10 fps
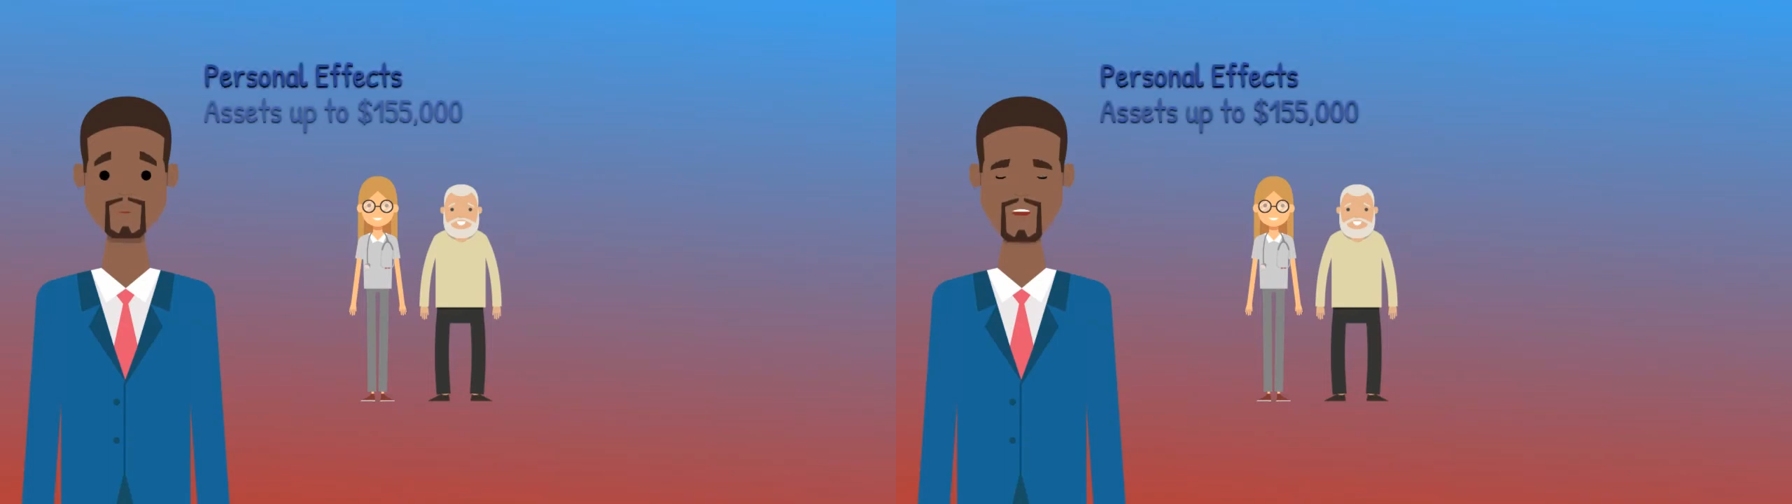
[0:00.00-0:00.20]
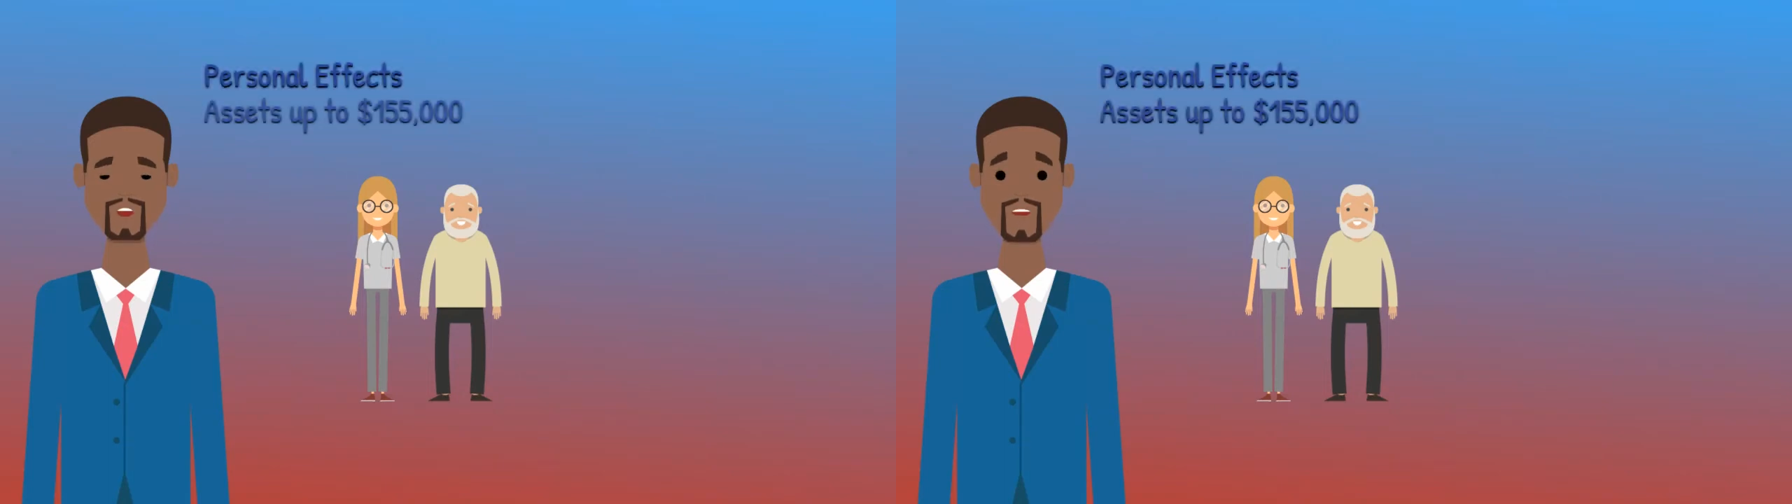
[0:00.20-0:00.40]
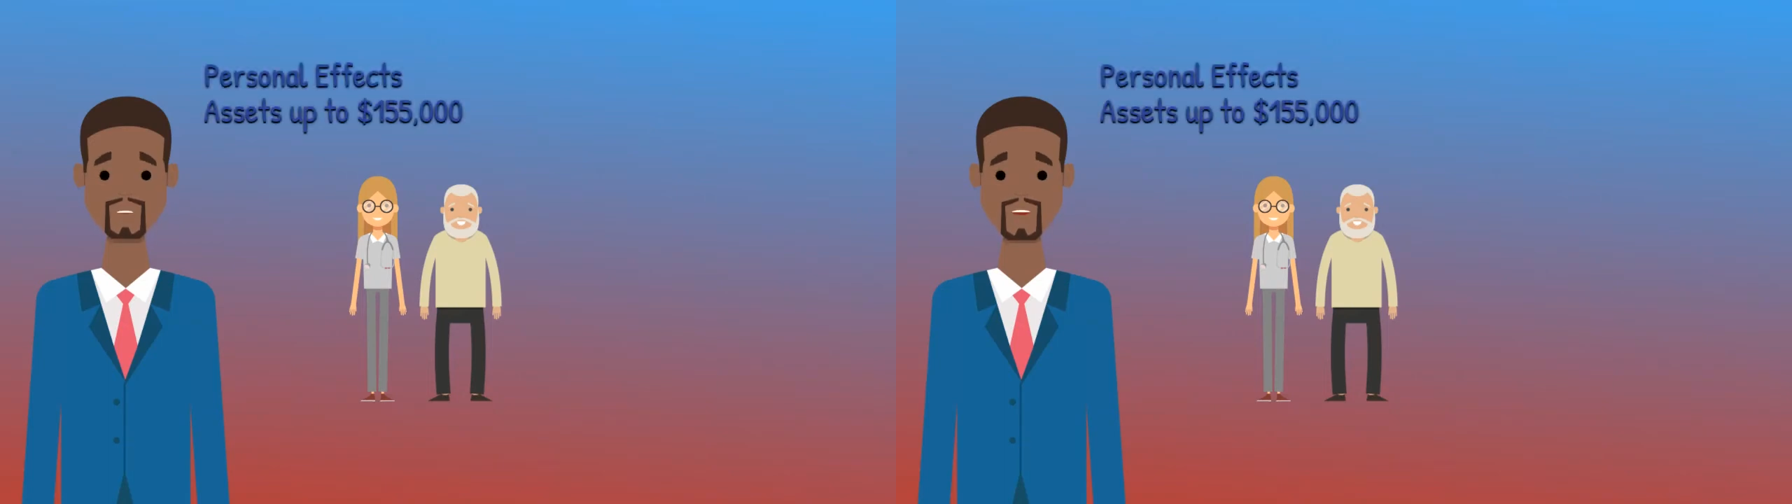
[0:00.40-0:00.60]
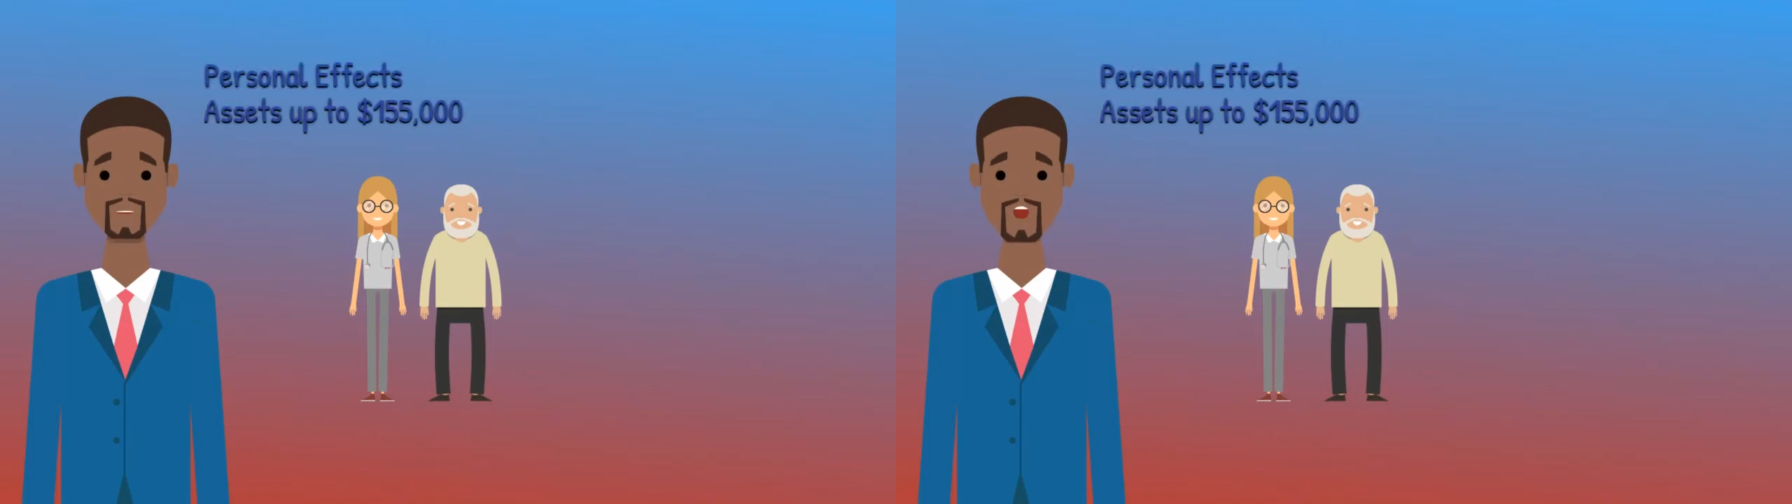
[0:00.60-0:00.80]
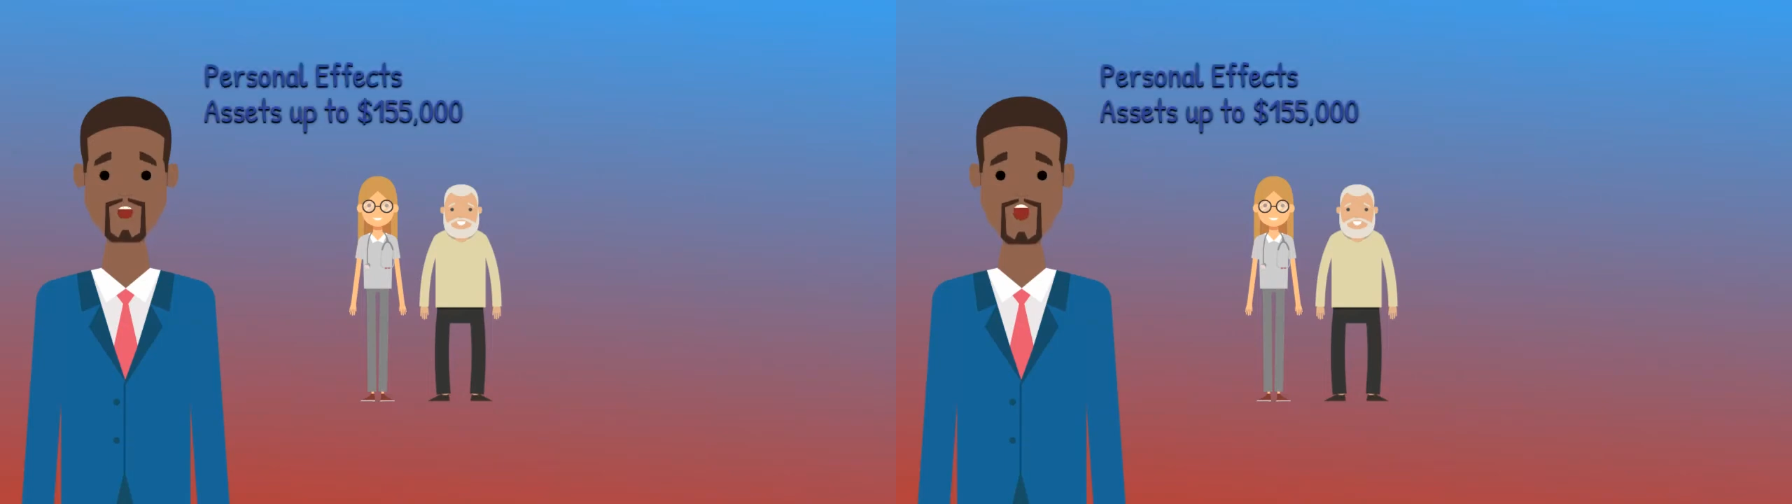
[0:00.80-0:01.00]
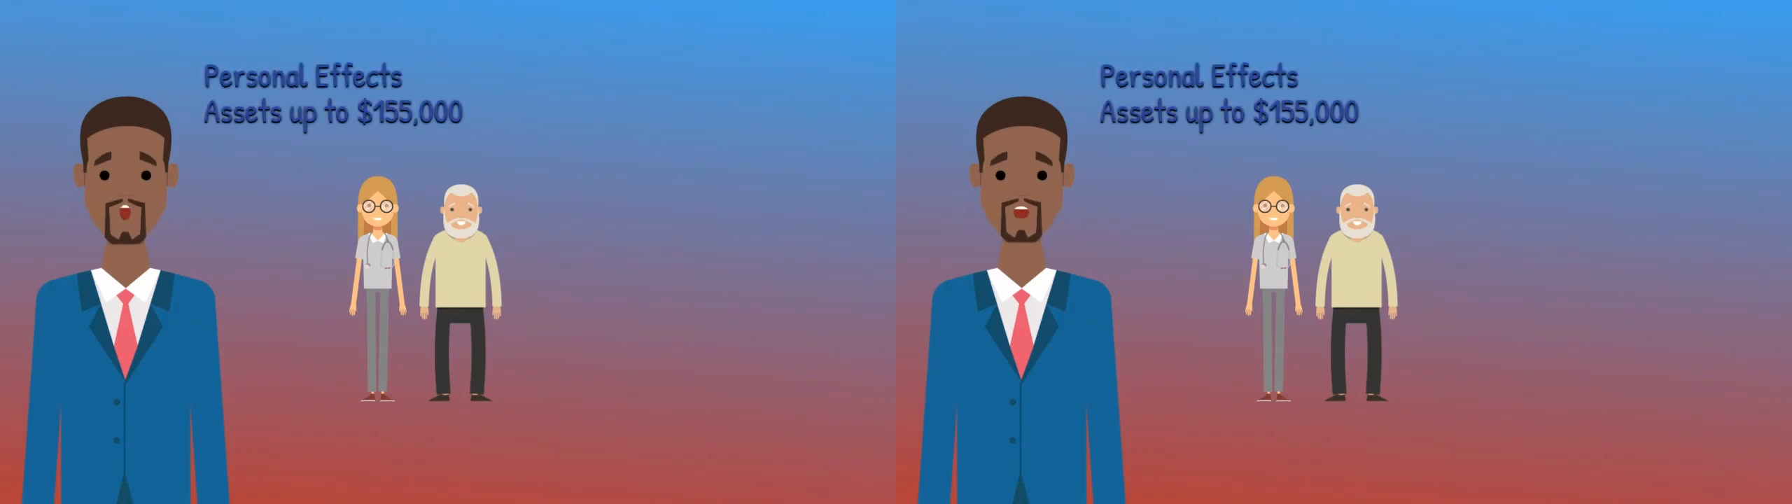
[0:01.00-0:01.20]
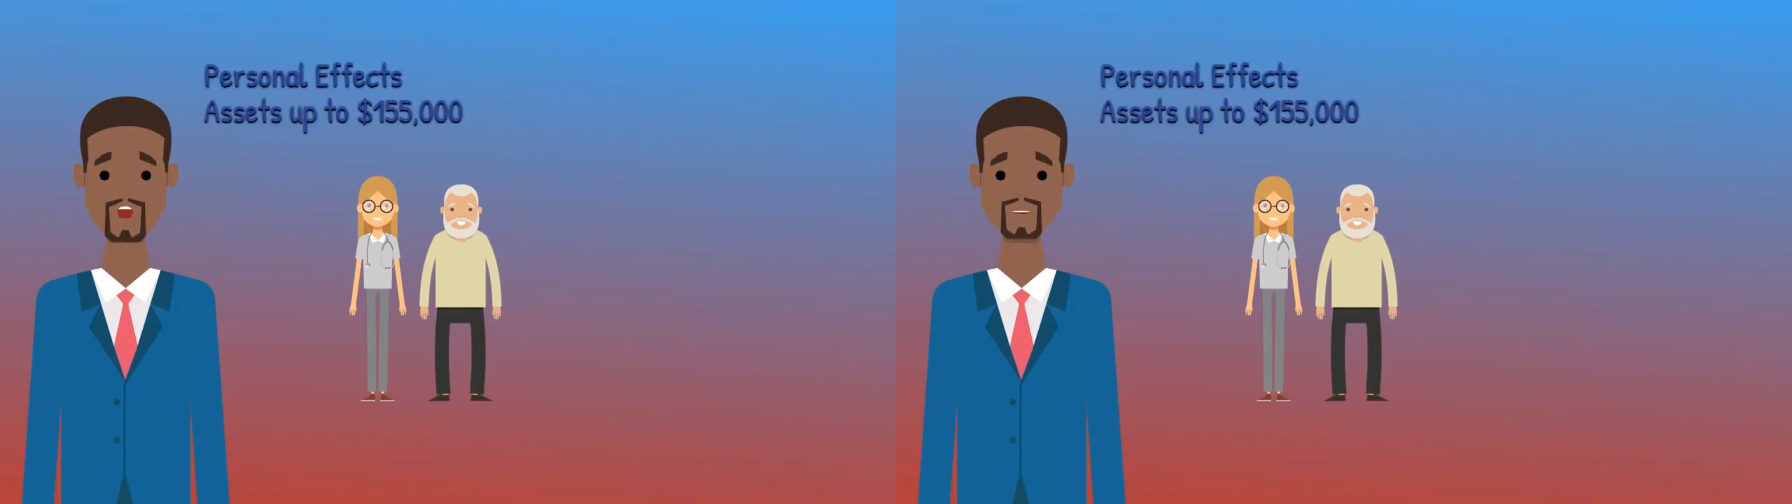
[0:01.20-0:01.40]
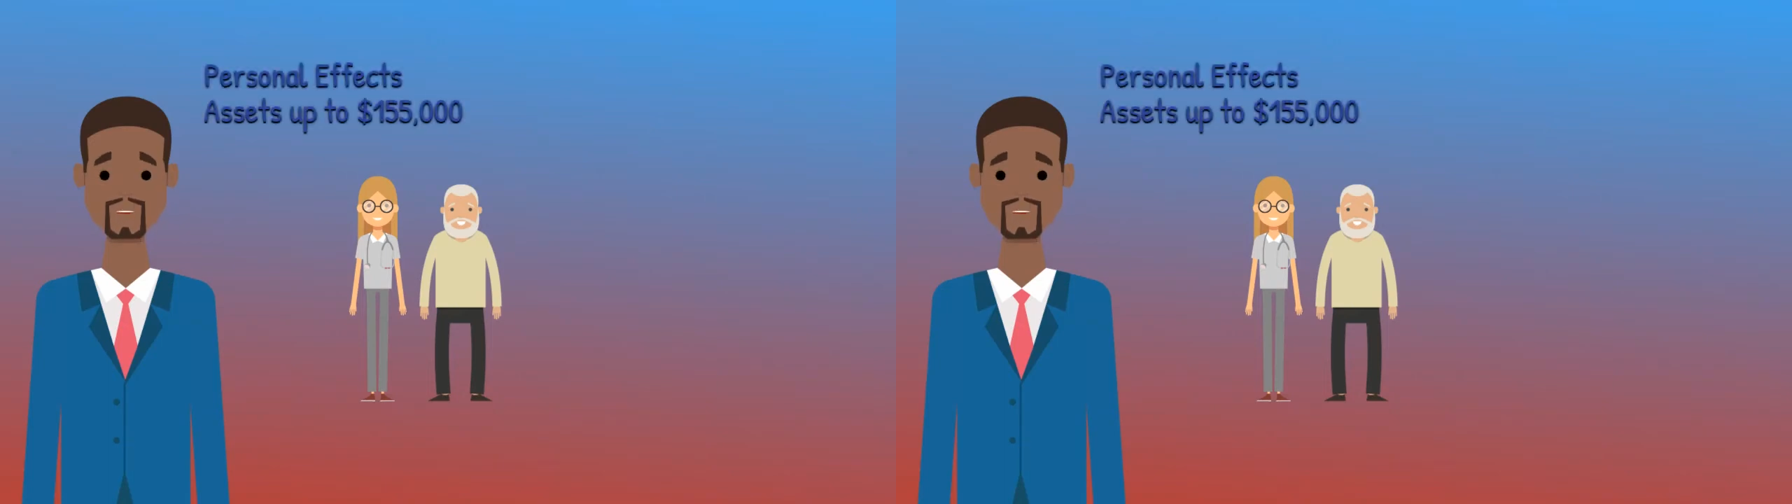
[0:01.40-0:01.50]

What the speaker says: assets to a value of